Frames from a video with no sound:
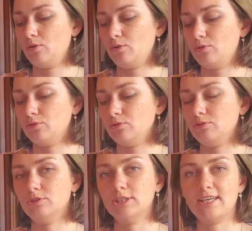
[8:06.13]
on
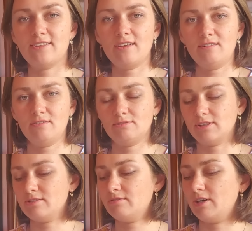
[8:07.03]
leather,
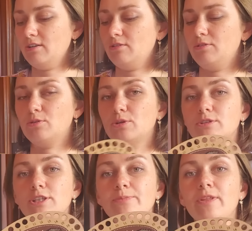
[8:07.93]
right? You call
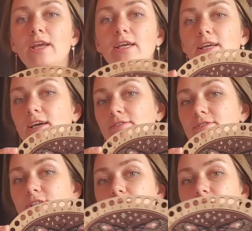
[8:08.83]
it. And I have